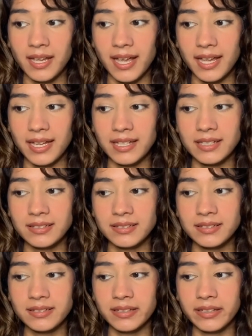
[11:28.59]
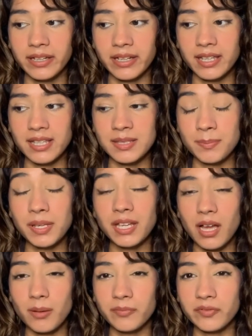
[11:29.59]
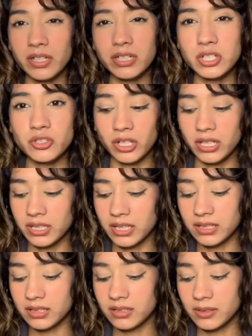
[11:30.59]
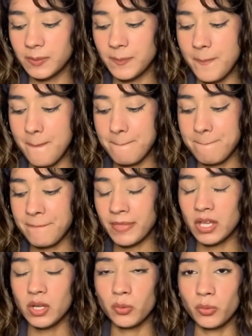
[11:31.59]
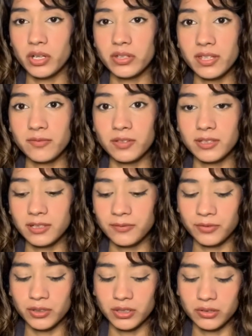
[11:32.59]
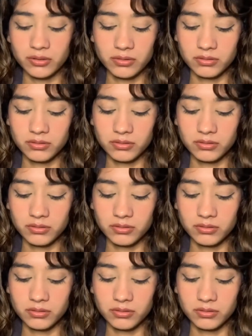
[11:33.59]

And it's become very draining. What are they feeling for you?